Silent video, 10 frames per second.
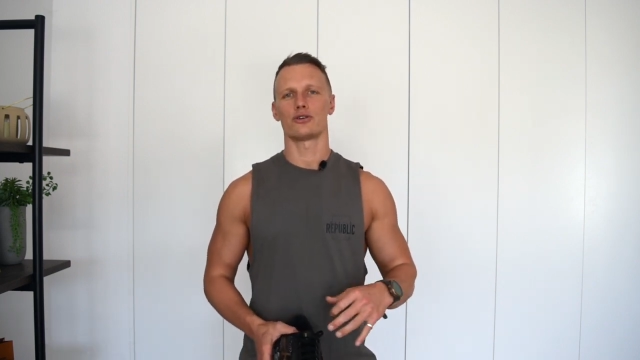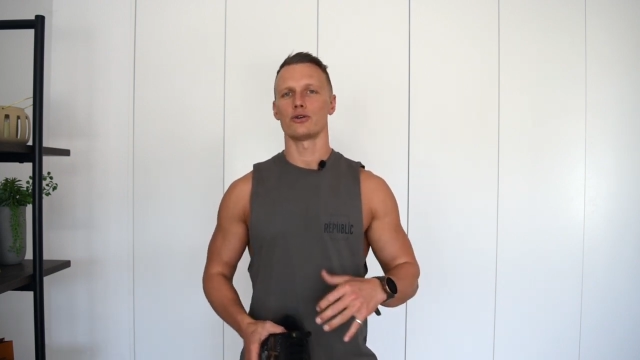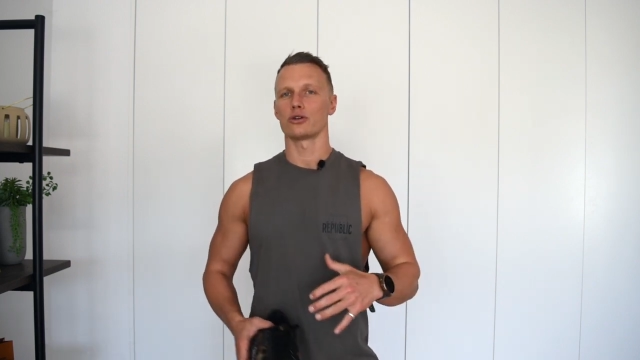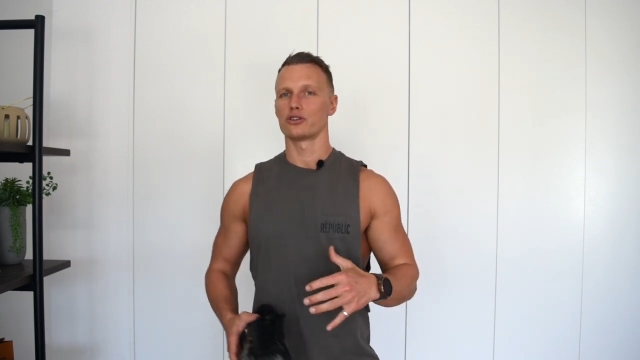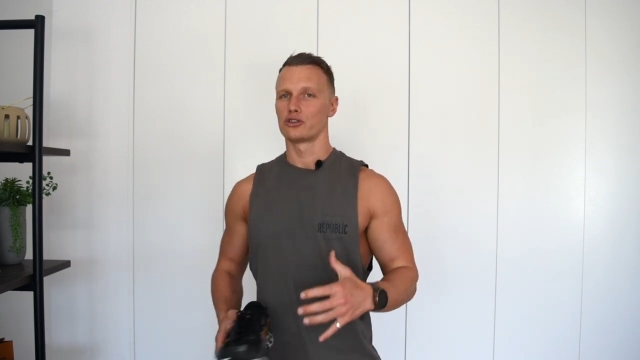
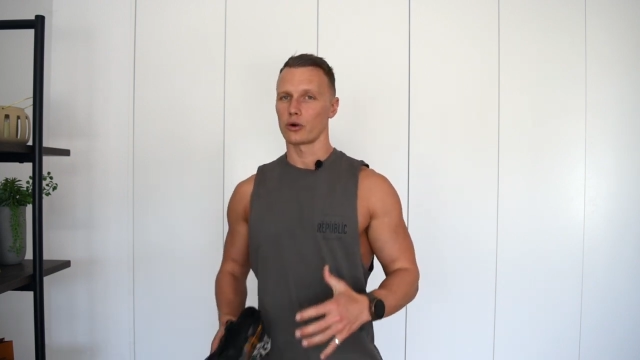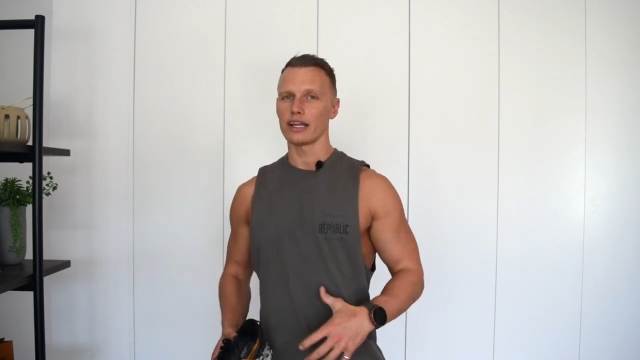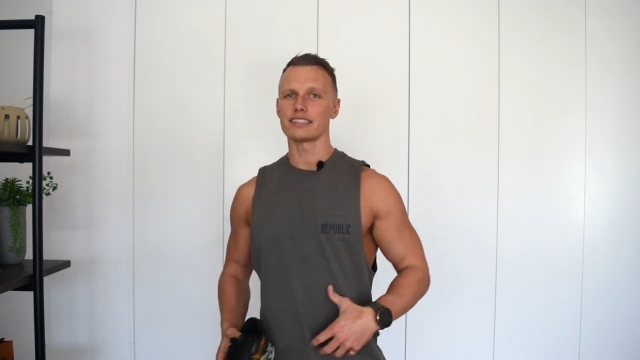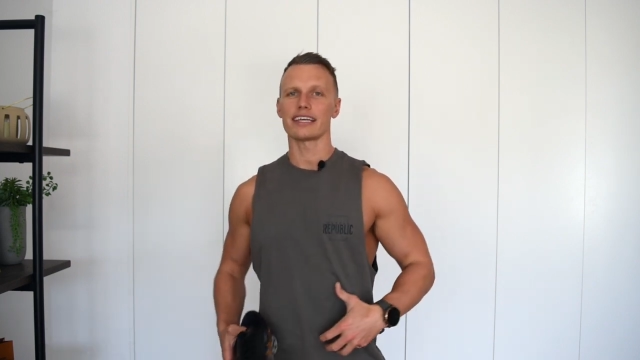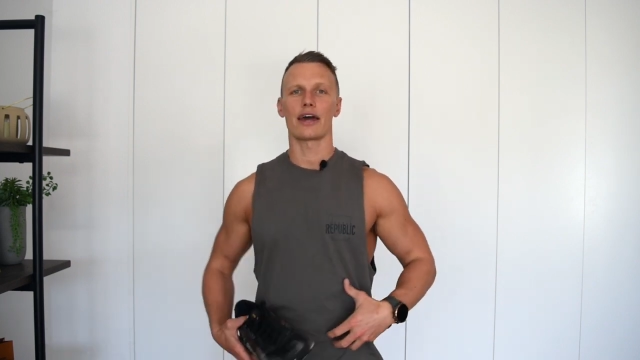to your
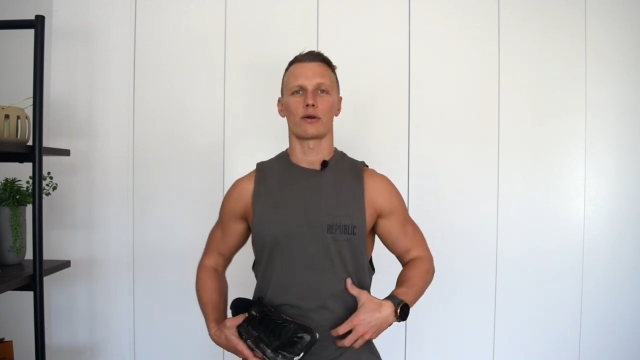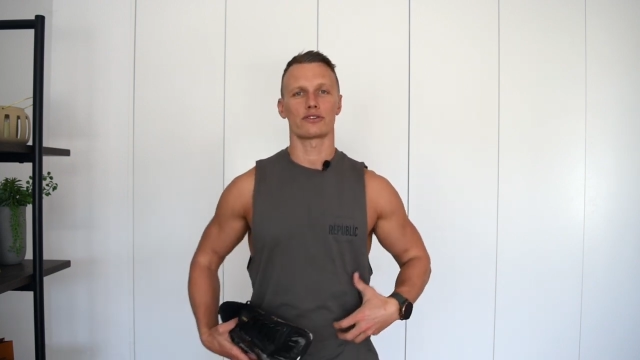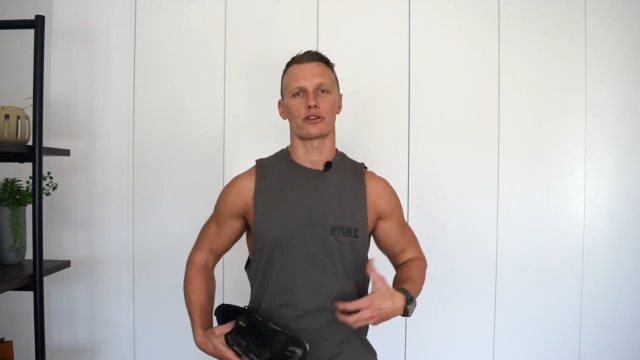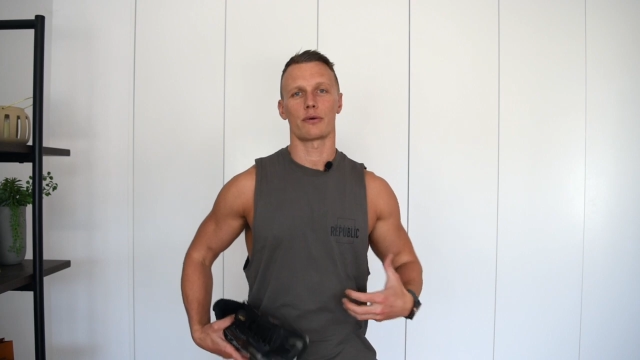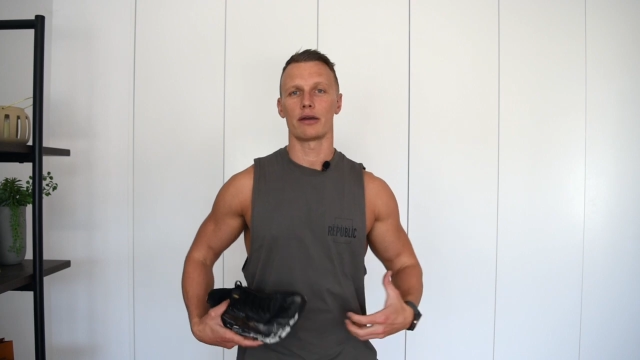joints and
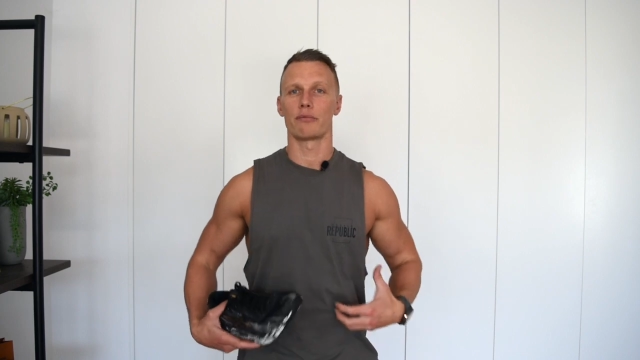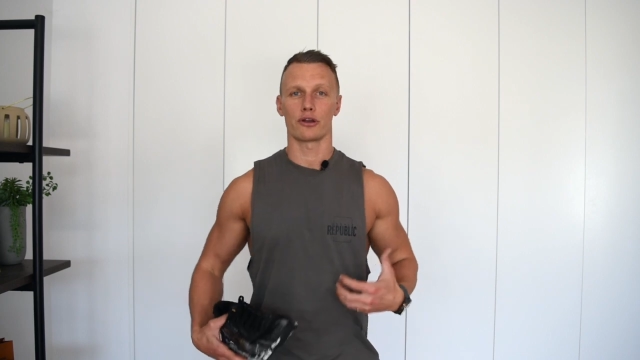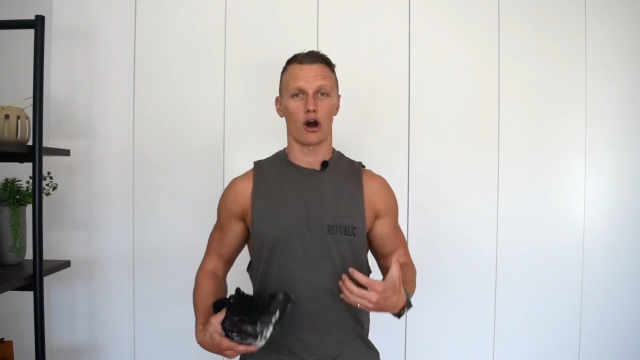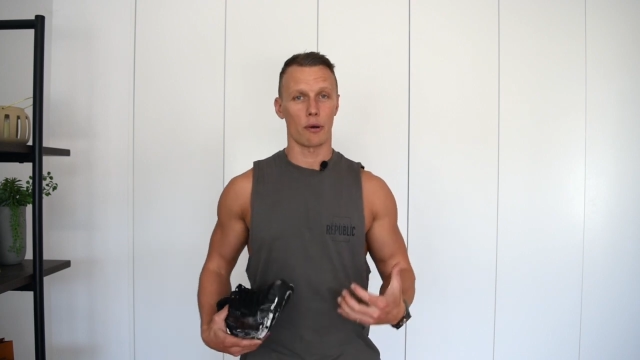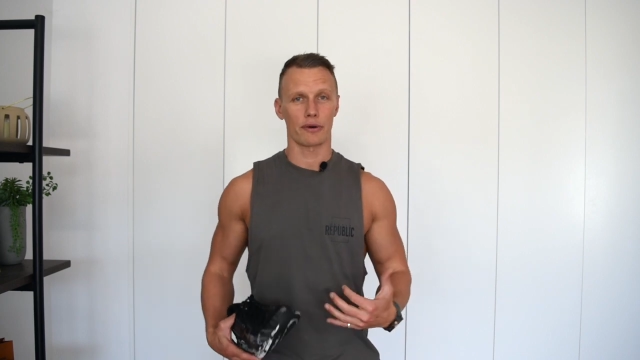also the way your
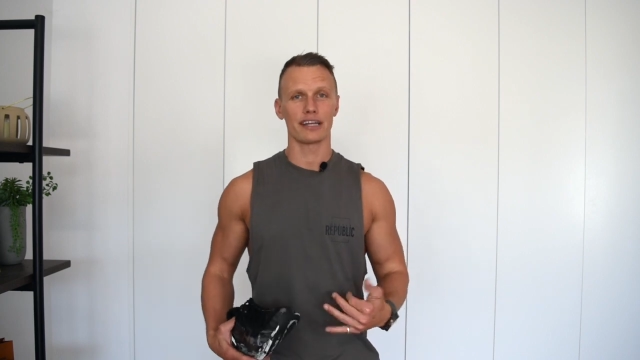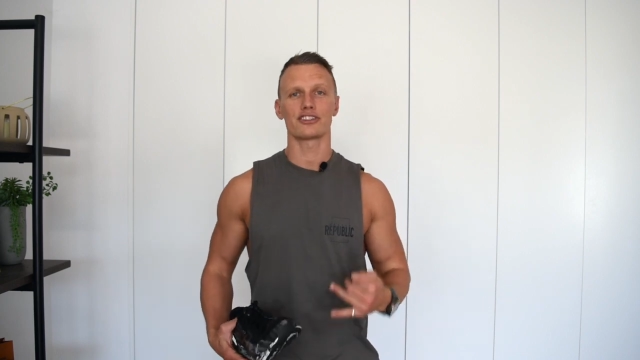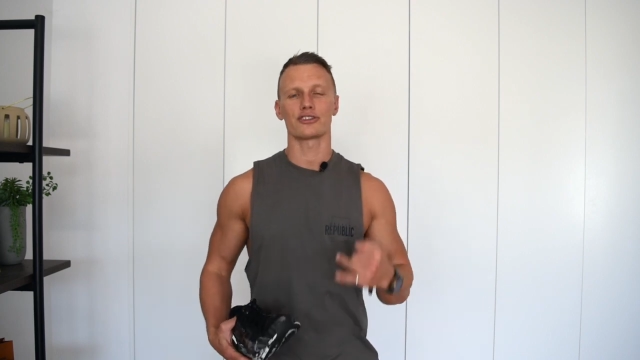body operates,